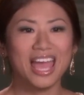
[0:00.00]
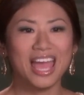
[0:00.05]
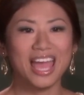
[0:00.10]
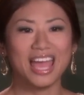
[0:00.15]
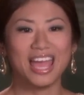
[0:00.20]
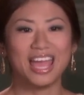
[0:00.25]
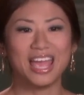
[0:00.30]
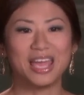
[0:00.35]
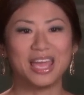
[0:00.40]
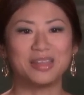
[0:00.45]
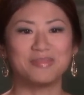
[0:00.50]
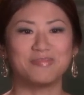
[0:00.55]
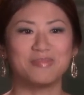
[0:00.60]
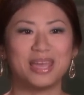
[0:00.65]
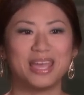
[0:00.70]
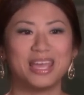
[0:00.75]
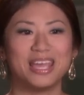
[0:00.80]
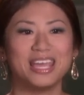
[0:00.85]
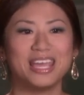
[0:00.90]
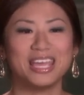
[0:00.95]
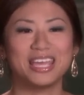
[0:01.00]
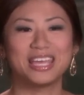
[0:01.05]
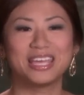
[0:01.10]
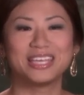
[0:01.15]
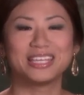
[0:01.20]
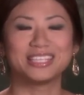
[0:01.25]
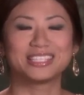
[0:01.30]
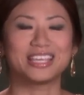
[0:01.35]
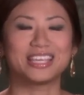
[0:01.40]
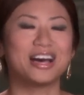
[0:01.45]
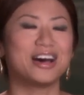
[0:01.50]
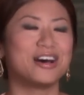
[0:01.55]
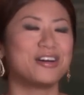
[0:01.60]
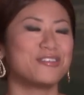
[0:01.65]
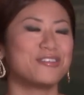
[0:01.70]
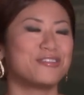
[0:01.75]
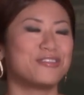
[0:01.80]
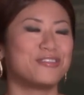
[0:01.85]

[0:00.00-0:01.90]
And Mei is a